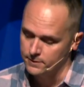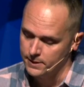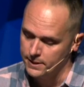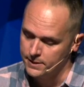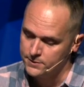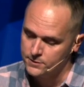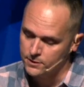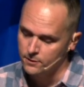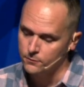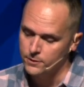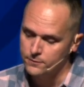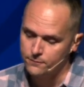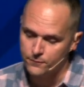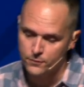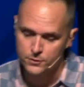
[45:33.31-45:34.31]
Ken's going to read
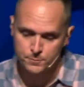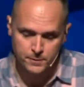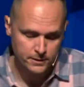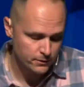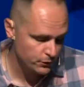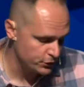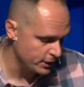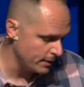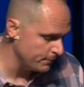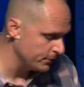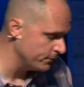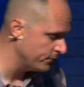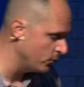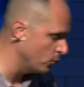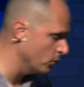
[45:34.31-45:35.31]
1 Peter chapter
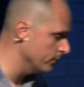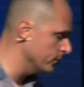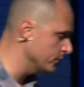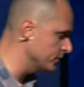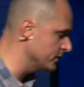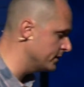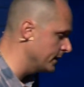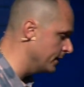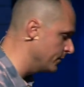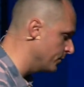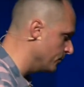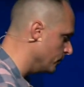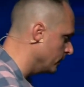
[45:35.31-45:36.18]
4, verses 10 through